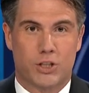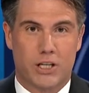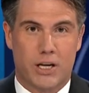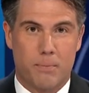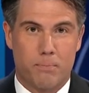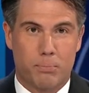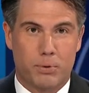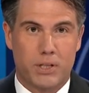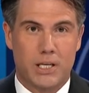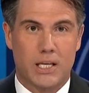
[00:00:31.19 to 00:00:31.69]
the
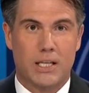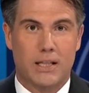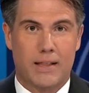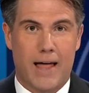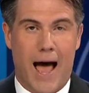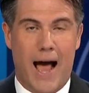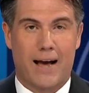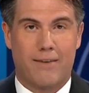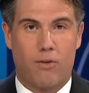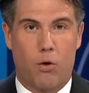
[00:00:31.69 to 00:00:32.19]
complete
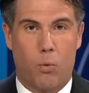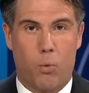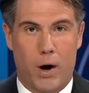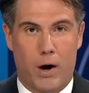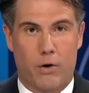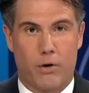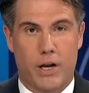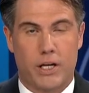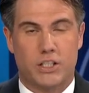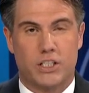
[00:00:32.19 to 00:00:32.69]
lack of
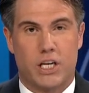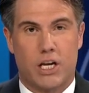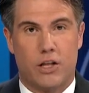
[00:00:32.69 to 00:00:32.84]
awareness